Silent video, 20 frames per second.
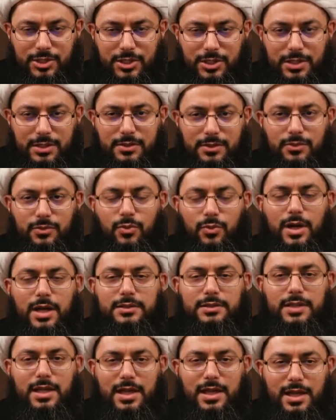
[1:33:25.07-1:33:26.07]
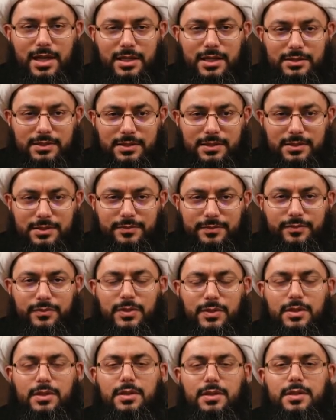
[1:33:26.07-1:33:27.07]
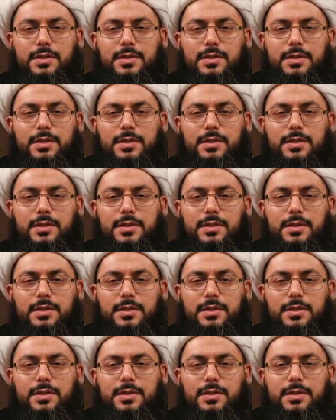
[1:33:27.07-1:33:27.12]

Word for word: uh, uh, uh